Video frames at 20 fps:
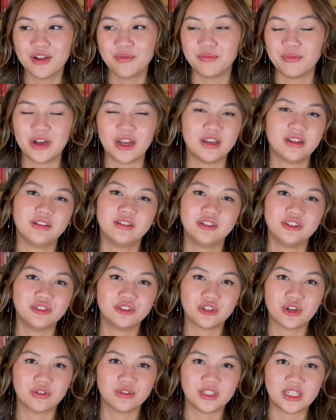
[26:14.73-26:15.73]
but you
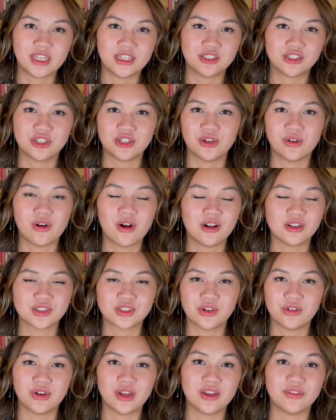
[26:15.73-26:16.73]
don't need to.
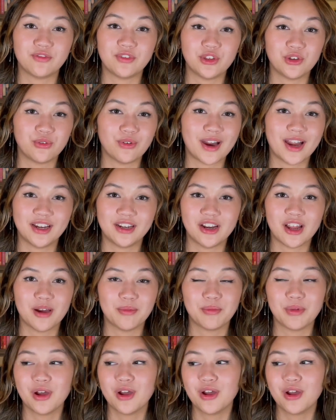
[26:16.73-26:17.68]
Also, if you end up